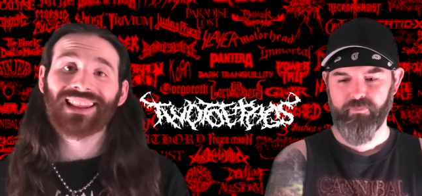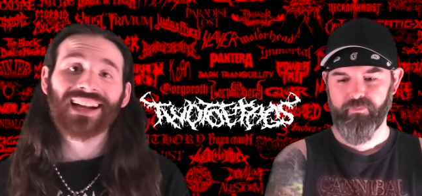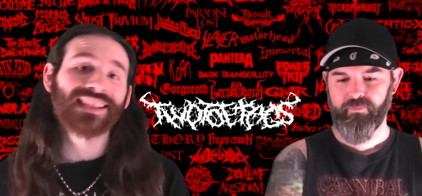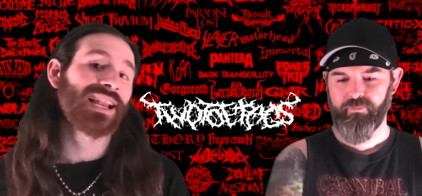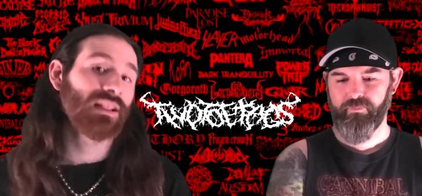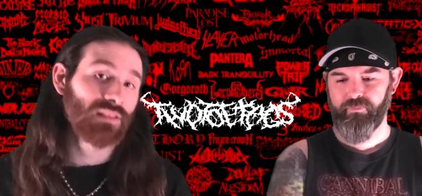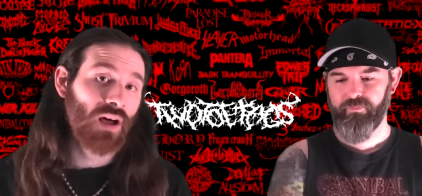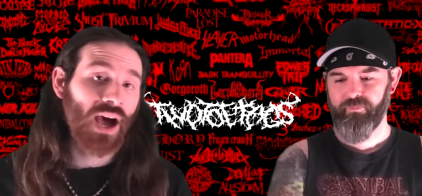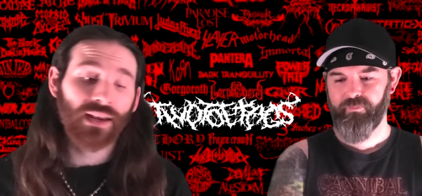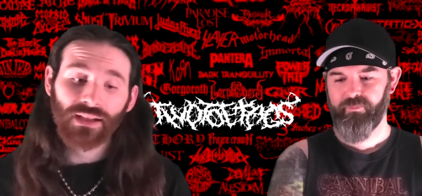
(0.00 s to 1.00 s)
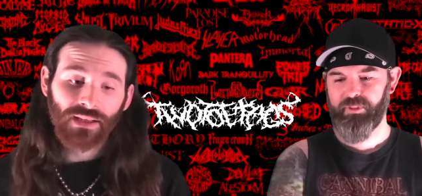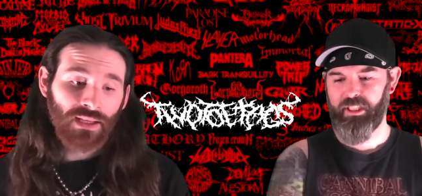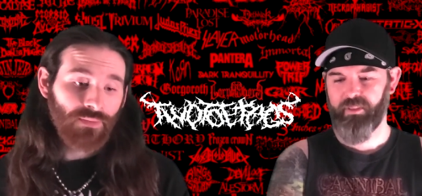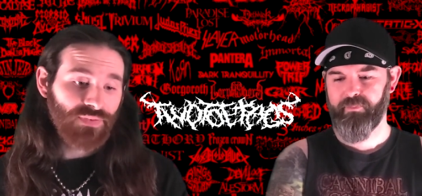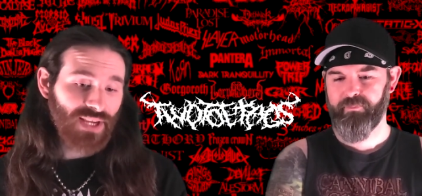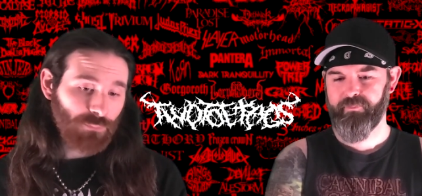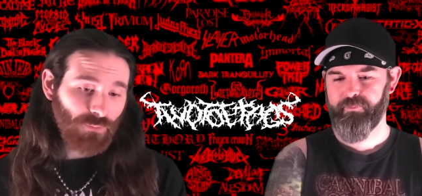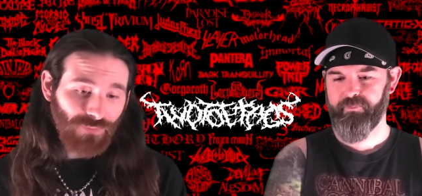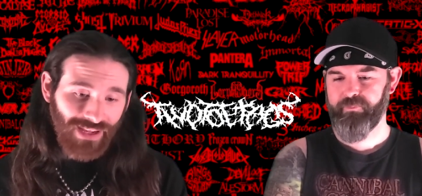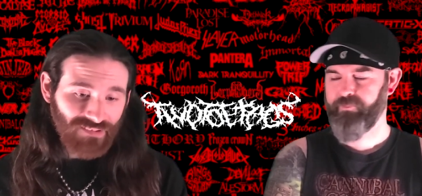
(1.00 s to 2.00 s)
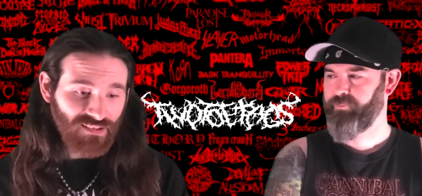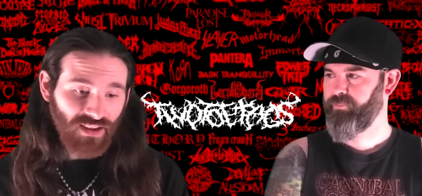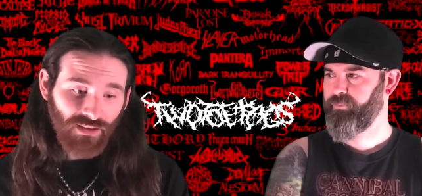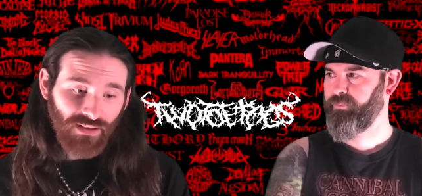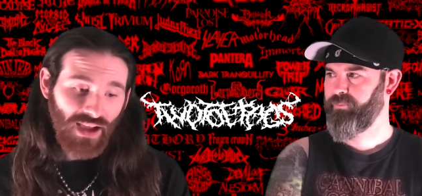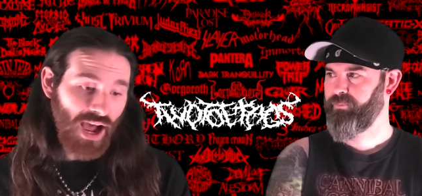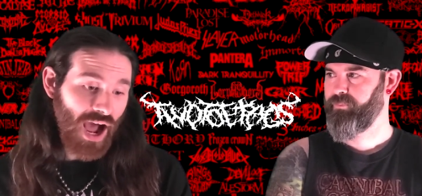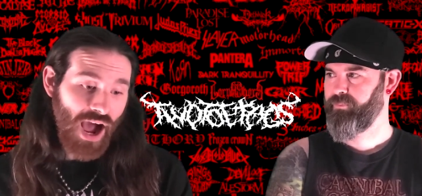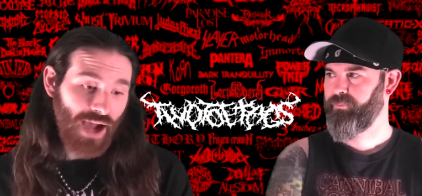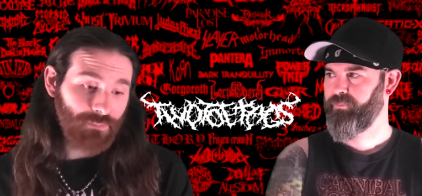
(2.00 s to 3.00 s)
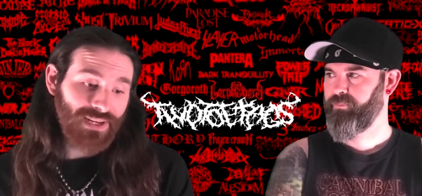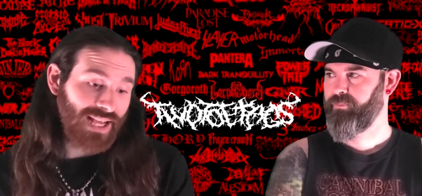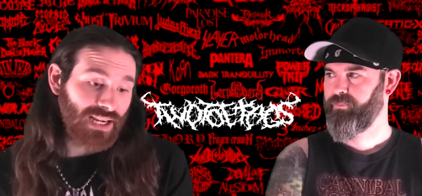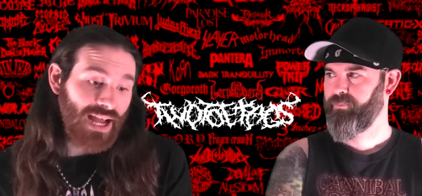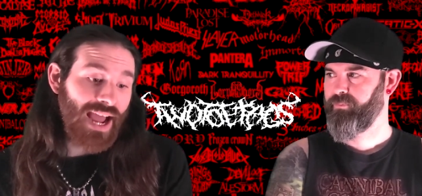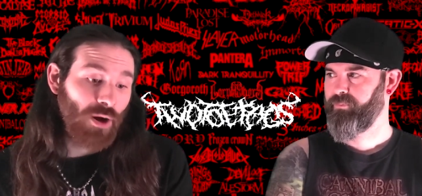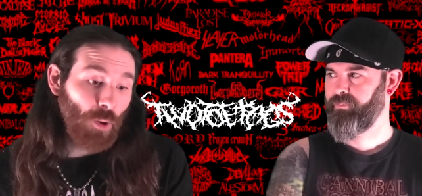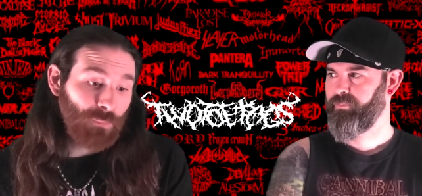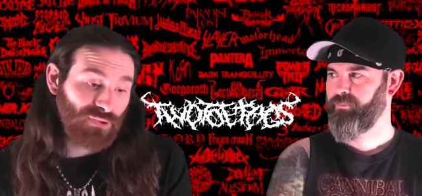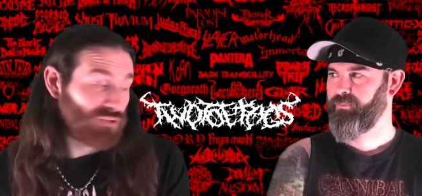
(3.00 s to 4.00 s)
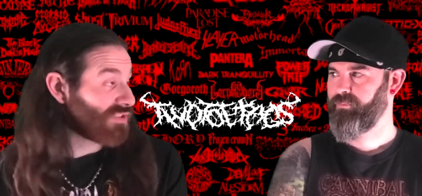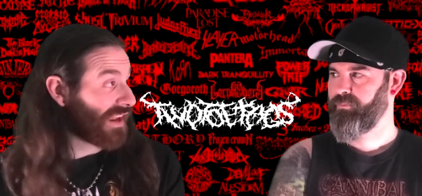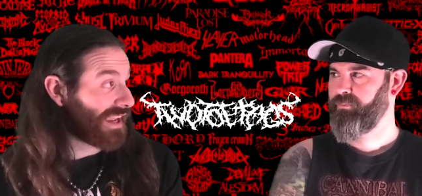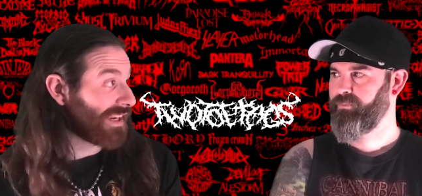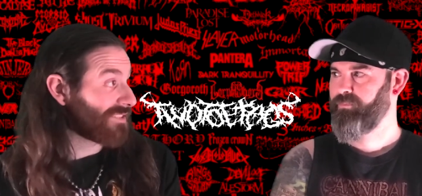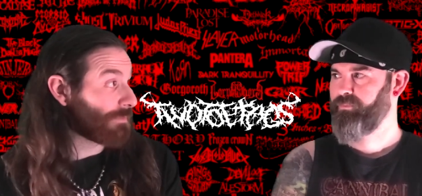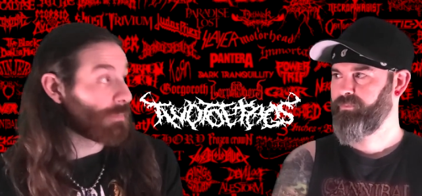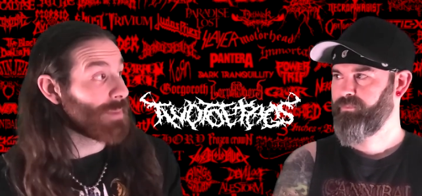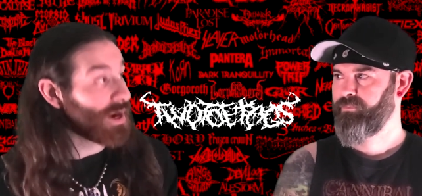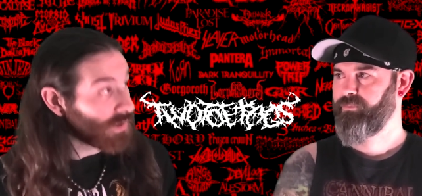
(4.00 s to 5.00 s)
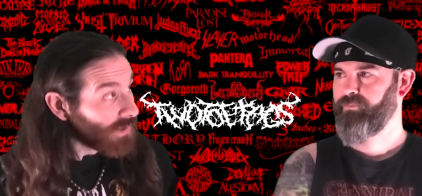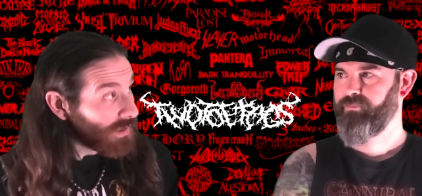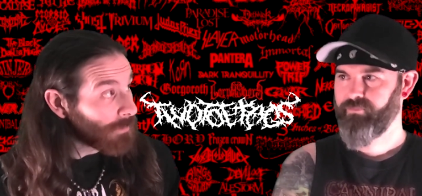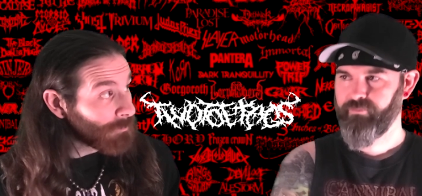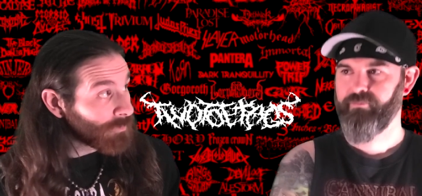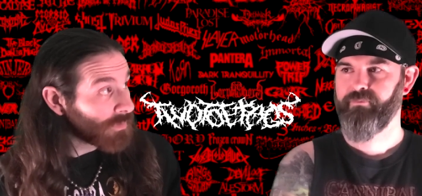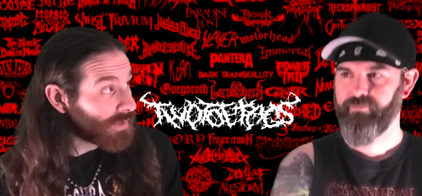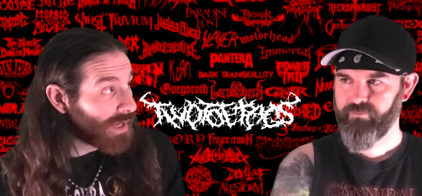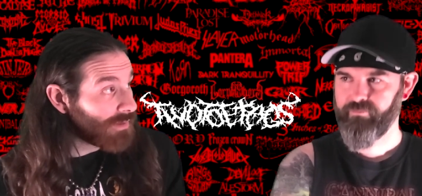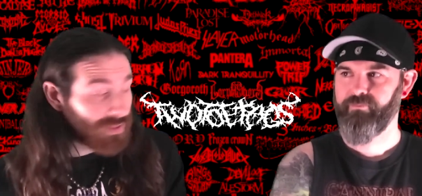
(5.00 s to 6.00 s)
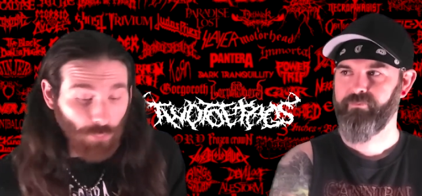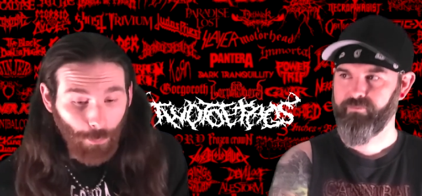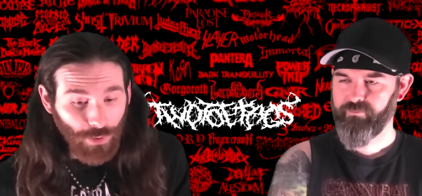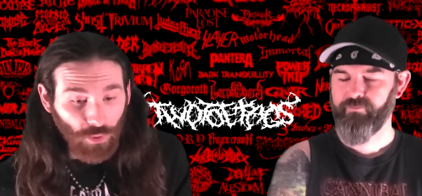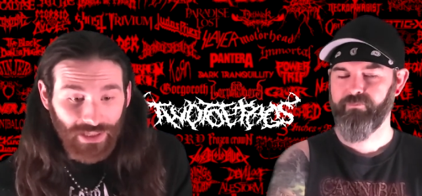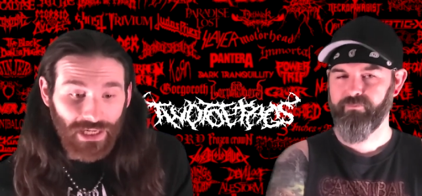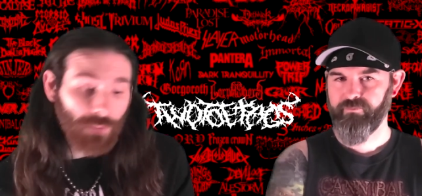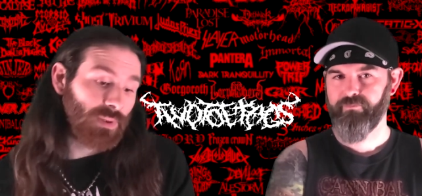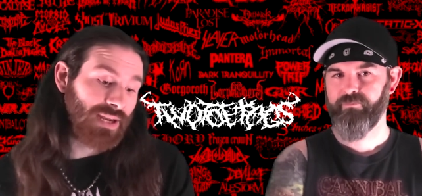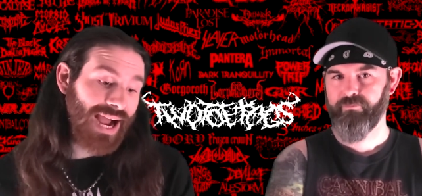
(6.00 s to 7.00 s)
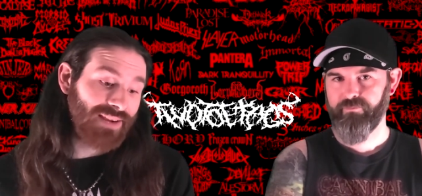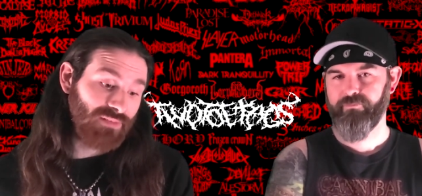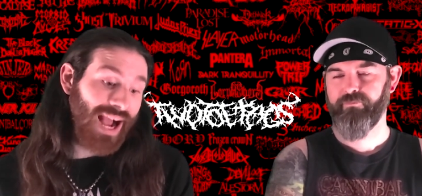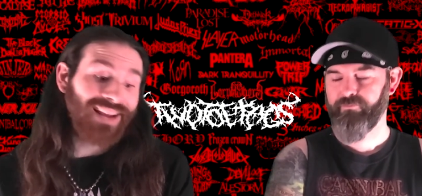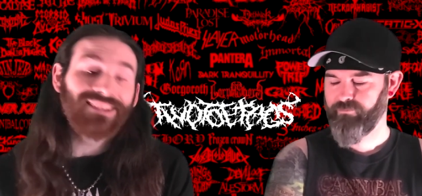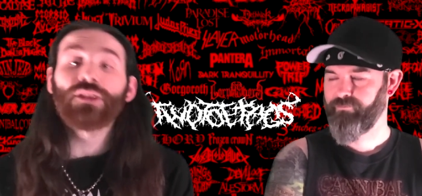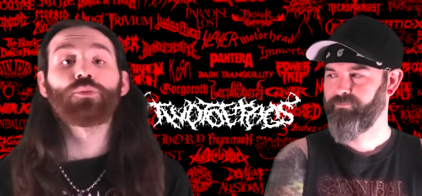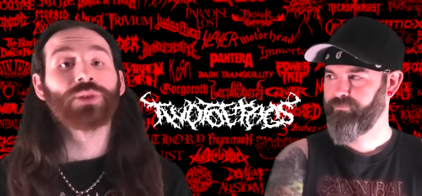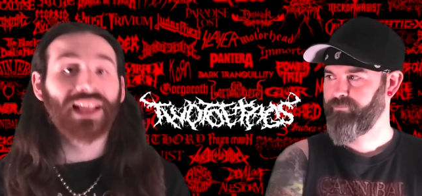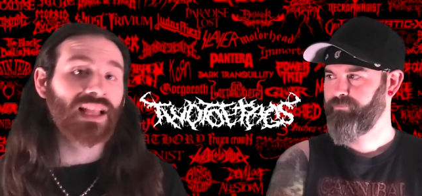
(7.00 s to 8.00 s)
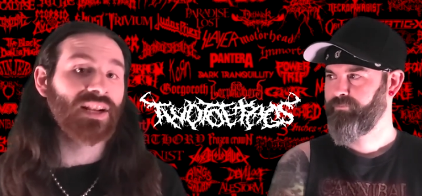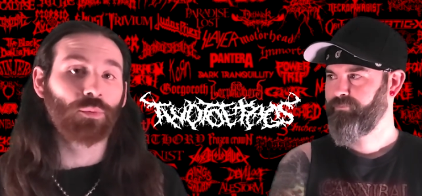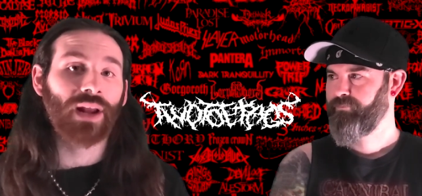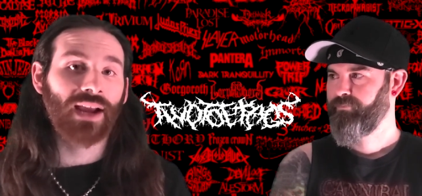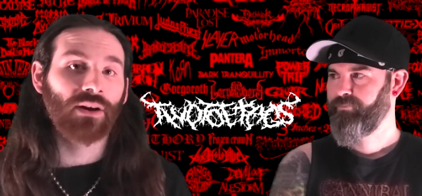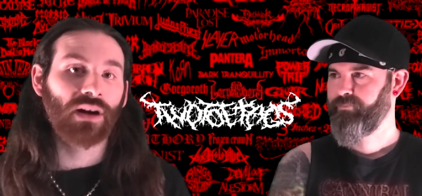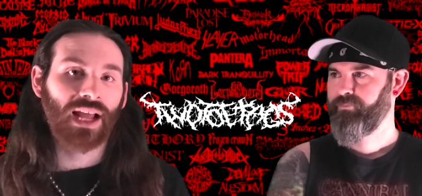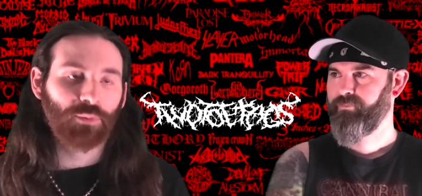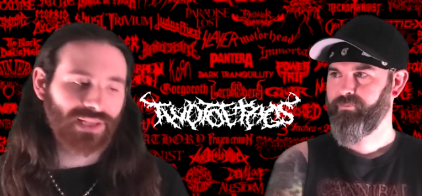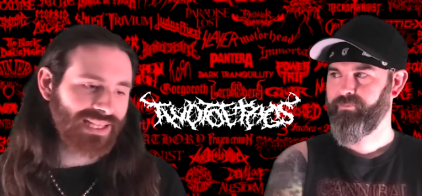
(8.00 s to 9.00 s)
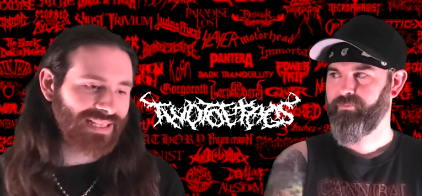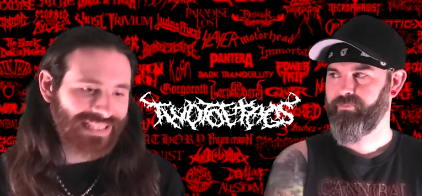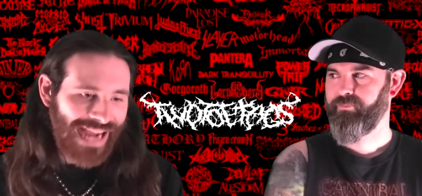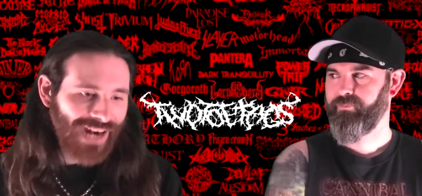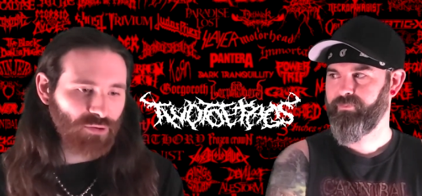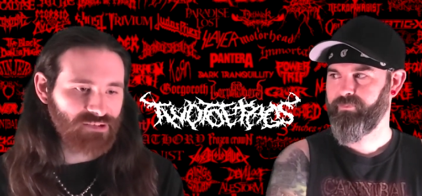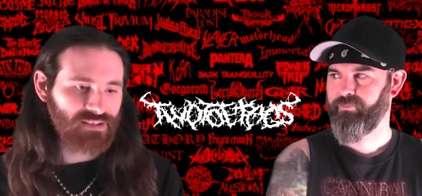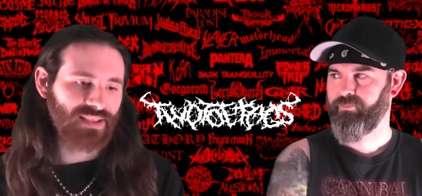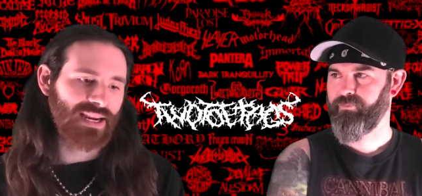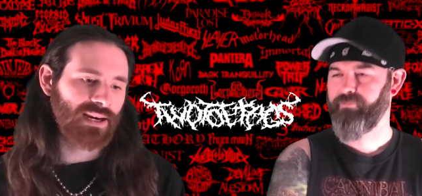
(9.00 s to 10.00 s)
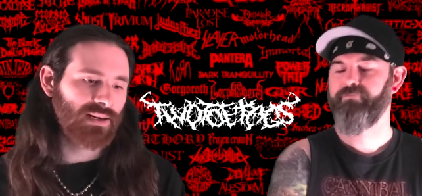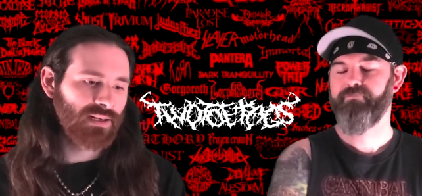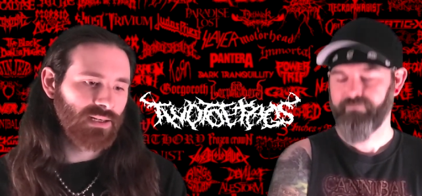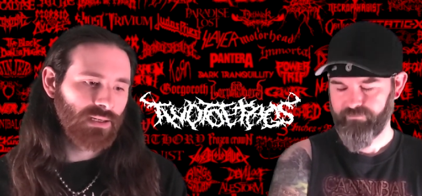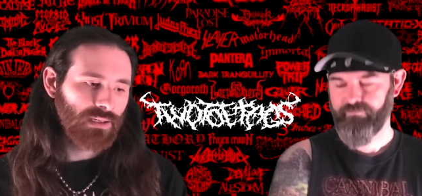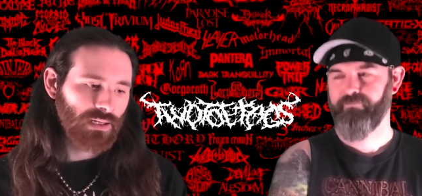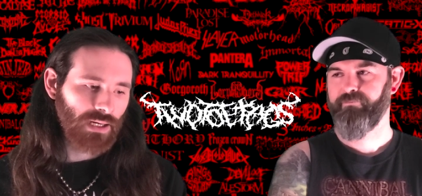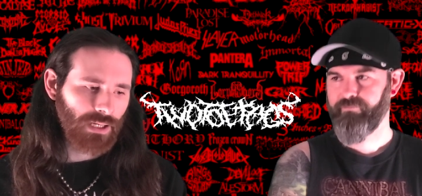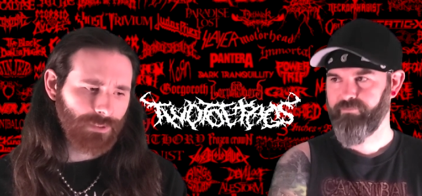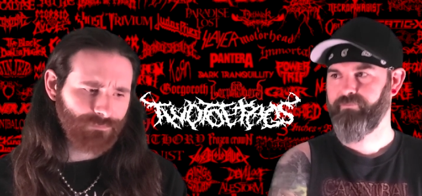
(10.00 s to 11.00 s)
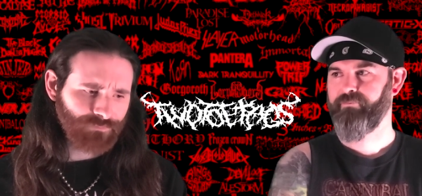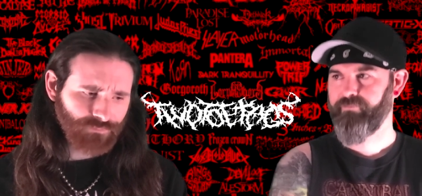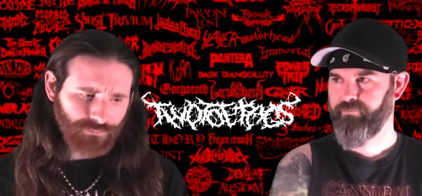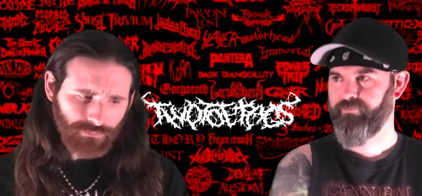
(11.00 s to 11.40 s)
Speaker 1: like that a lot. Yeah. Death Reflection, I mean, I got high hopes. You're saying it's even better than than what we heard here, but I I still really liked what I heard. I really liked the energy there um,